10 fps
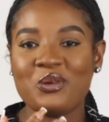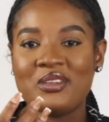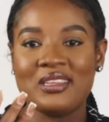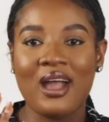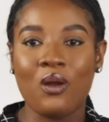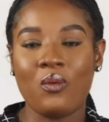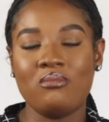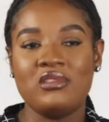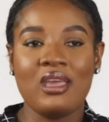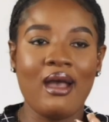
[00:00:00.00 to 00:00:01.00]
or their
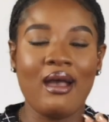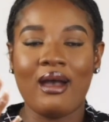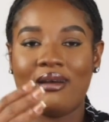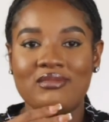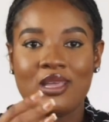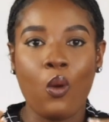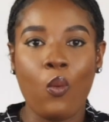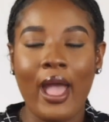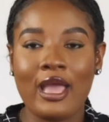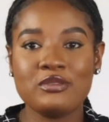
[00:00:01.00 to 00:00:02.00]

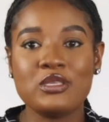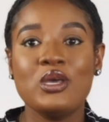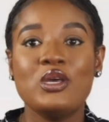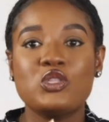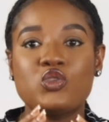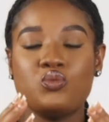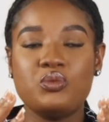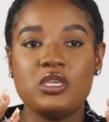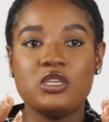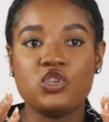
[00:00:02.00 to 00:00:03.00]
wives to
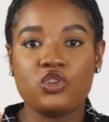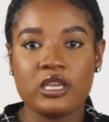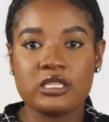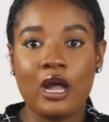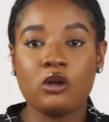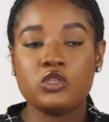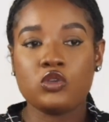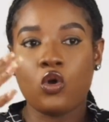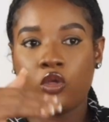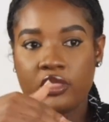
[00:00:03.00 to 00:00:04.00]
be stressed out
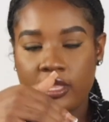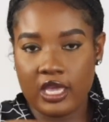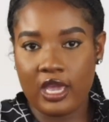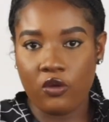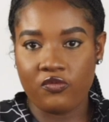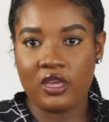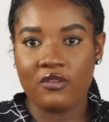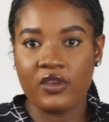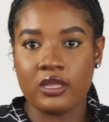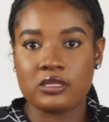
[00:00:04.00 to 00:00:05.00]
on the day of the
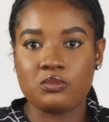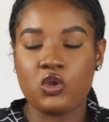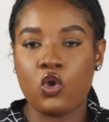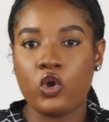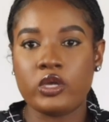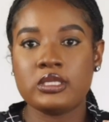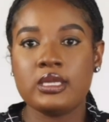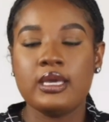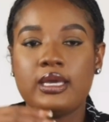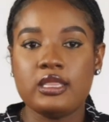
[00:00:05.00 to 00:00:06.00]
event, because
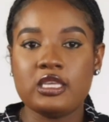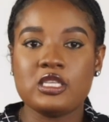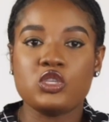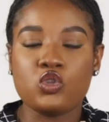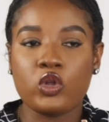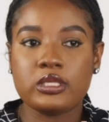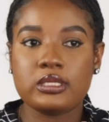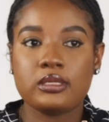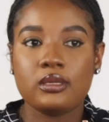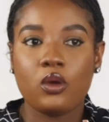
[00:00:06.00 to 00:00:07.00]
this is not
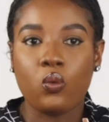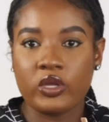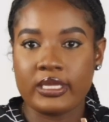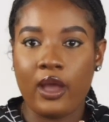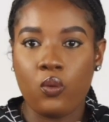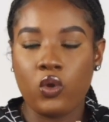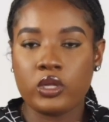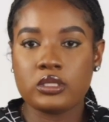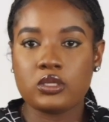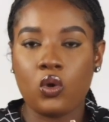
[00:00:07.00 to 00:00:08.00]
what I
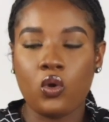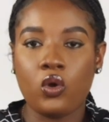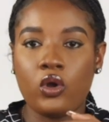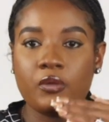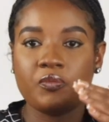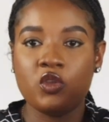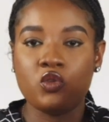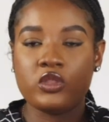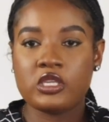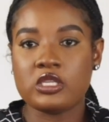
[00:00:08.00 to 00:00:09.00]
want, or, you
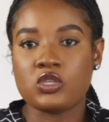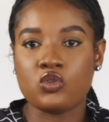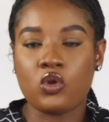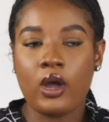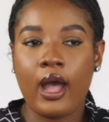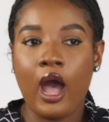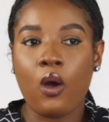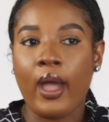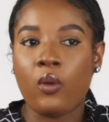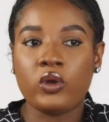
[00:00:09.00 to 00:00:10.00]
know, this is not
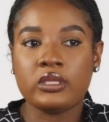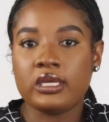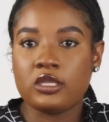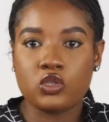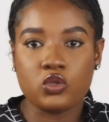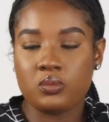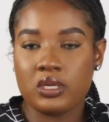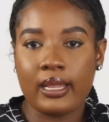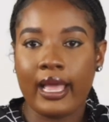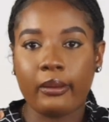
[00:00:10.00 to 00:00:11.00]
how I wanted it to
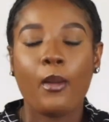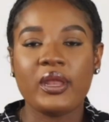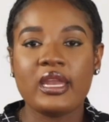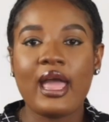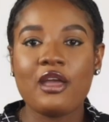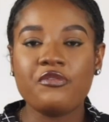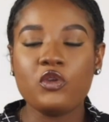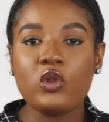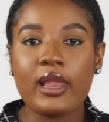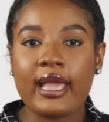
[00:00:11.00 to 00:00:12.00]
be like. But then I
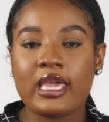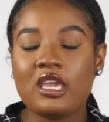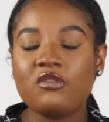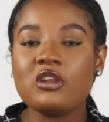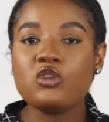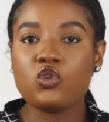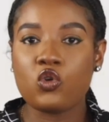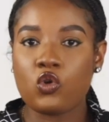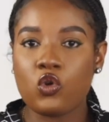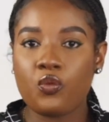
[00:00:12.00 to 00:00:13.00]
feel like even
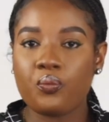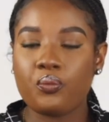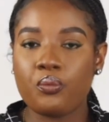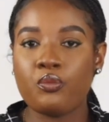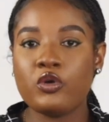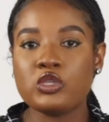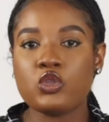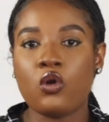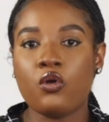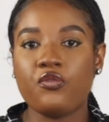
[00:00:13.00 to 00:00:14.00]
though
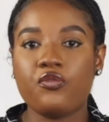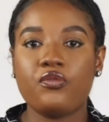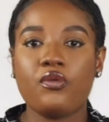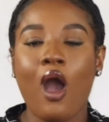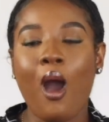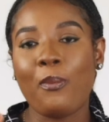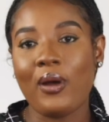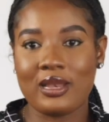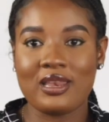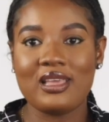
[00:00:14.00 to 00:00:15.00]
most of our
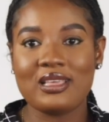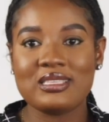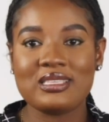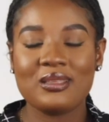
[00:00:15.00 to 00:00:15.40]
partners